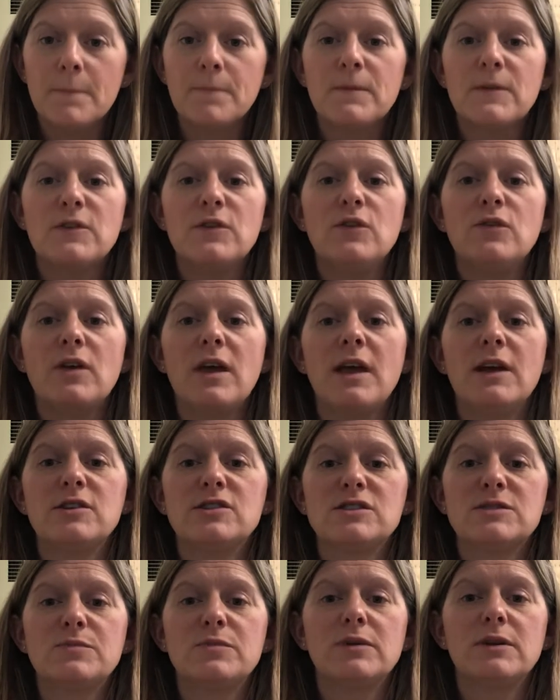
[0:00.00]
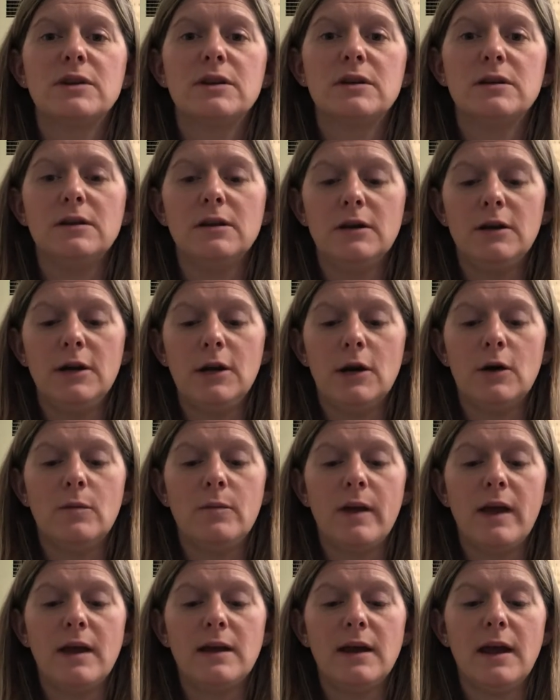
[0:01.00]
So you can't just put, a
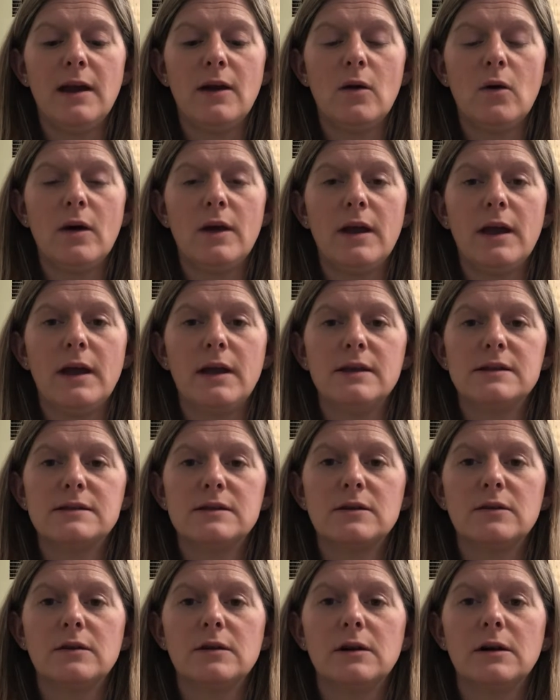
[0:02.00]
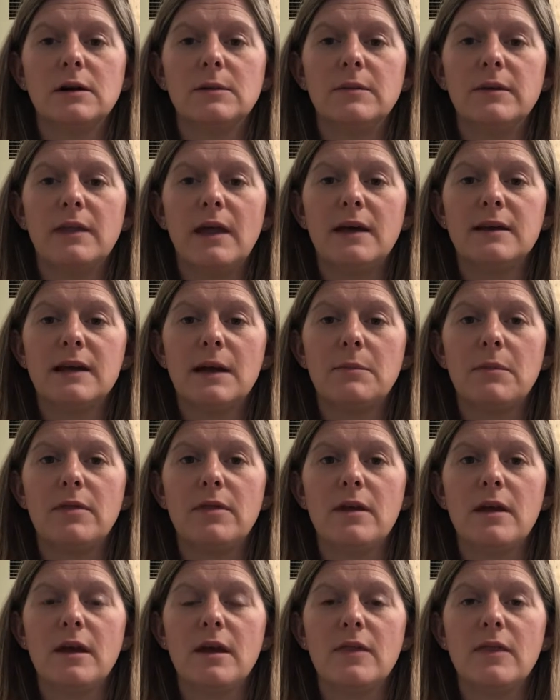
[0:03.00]
Band-Aid on it and that type of
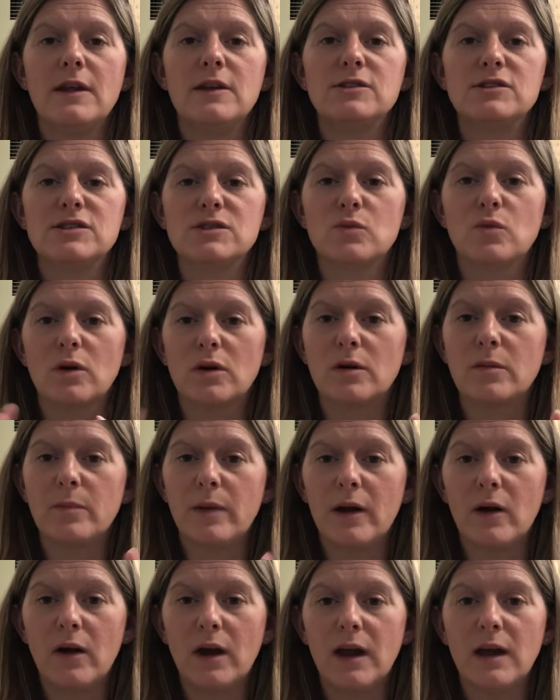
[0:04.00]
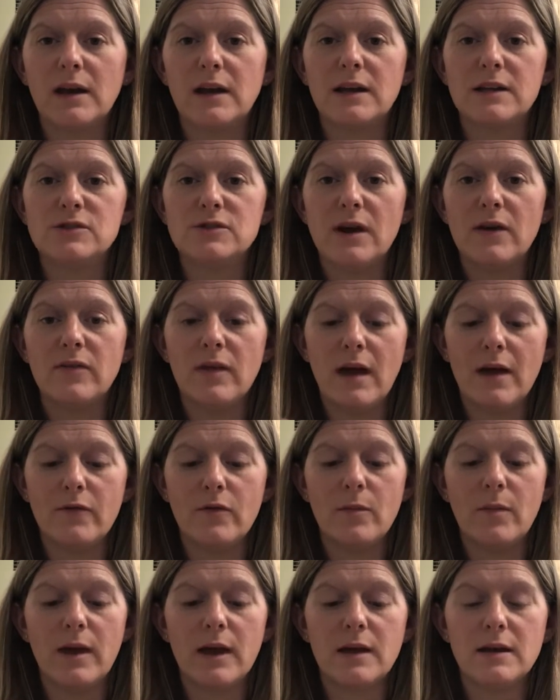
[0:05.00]
thing and then just work barehanded. You have to have
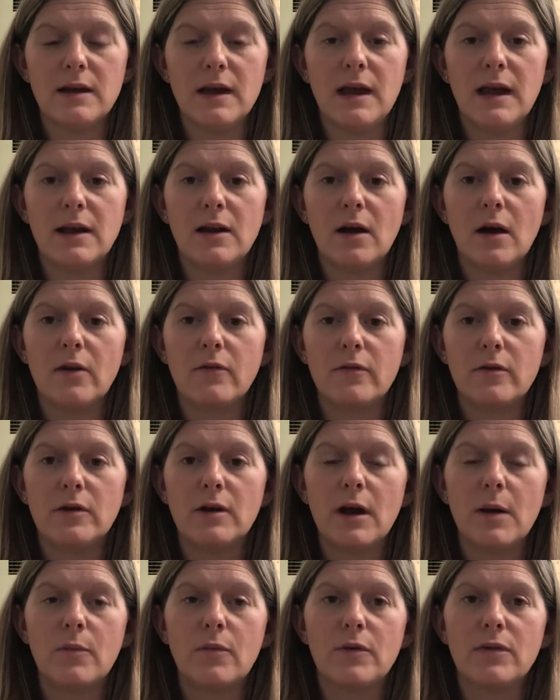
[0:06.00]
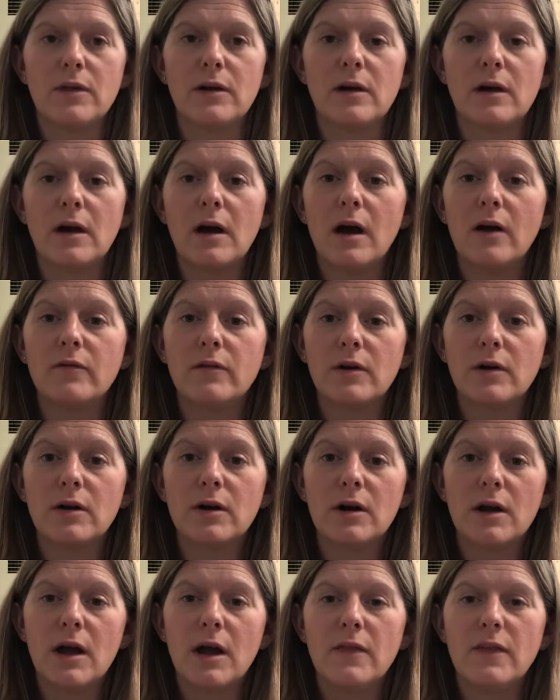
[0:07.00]
a Band-Aid covered up with a cover.
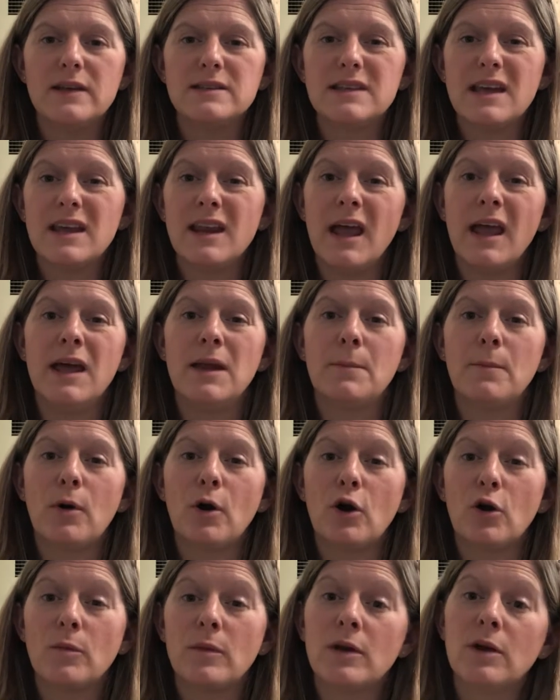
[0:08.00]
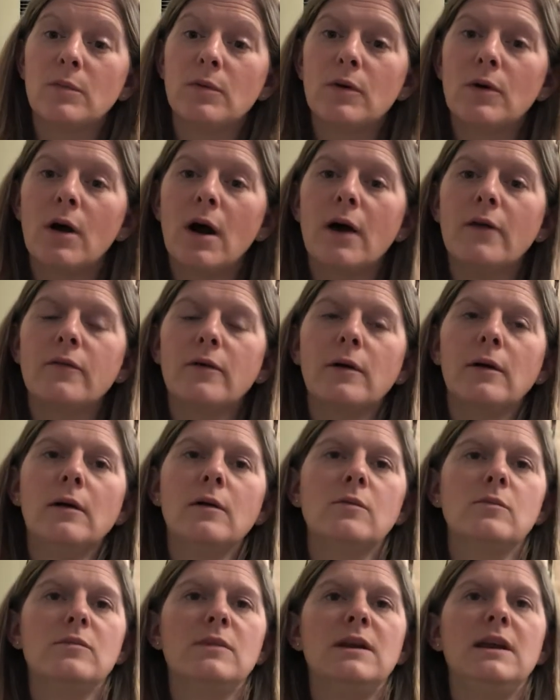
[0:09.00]
They say an impermeable cover,
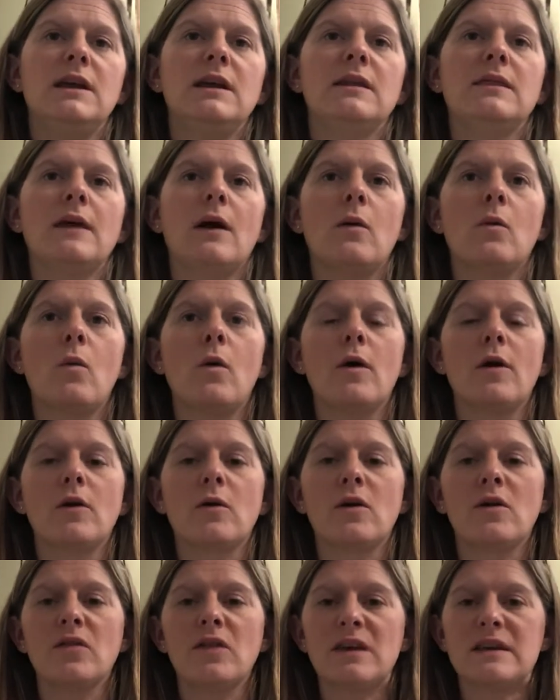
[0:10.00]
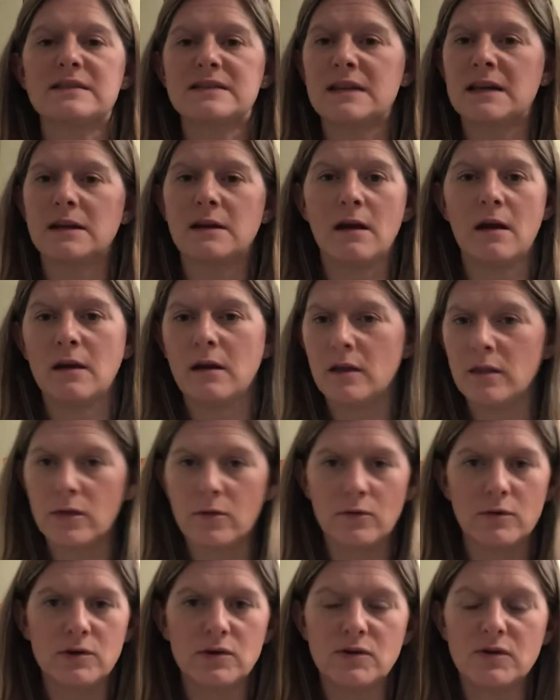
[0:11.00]
meaning that water and things cannot get
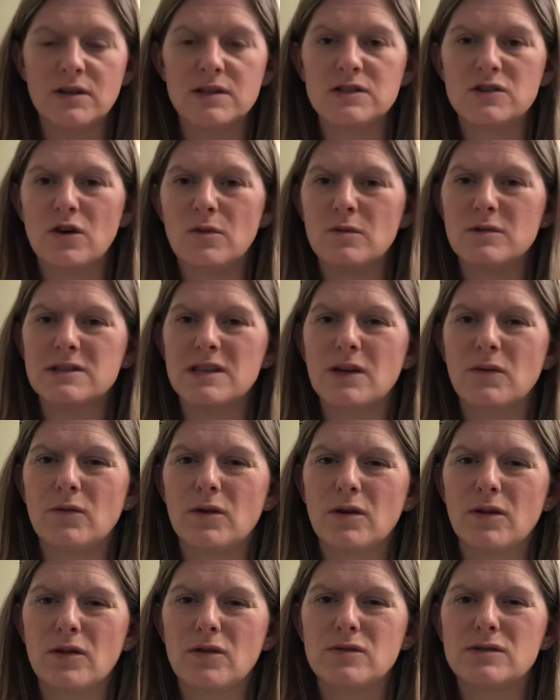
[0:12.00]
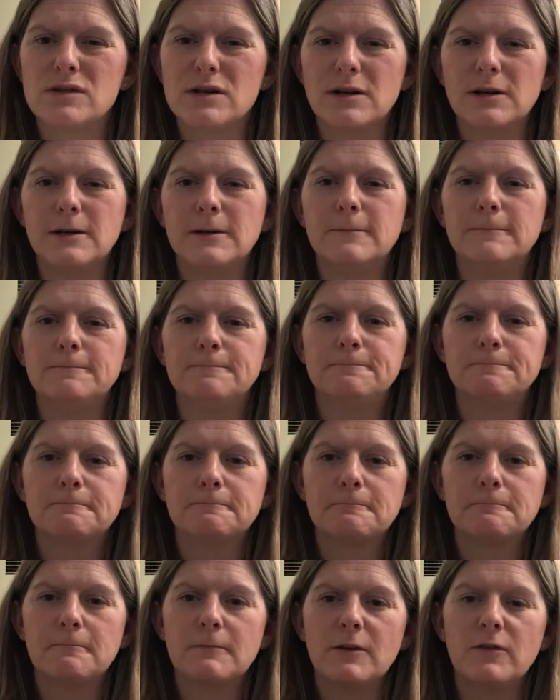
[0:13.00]
through to it. So almost like one of those
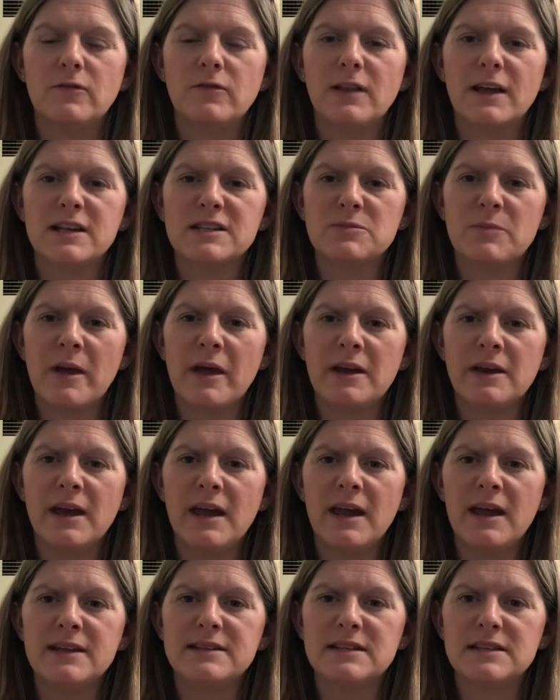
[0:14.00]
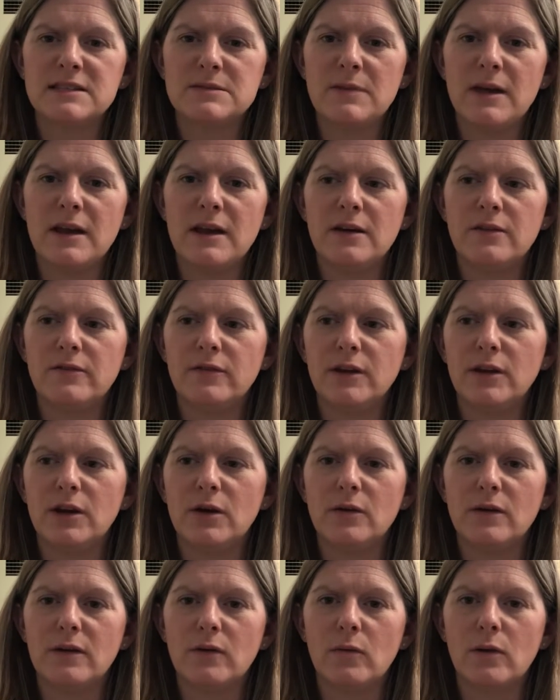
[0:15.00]
flex Band-Aids that's made of,
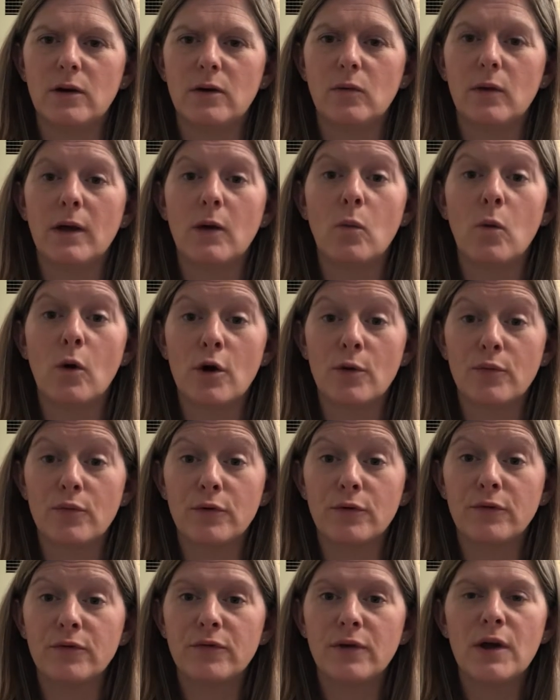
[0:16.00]
where like waterproof.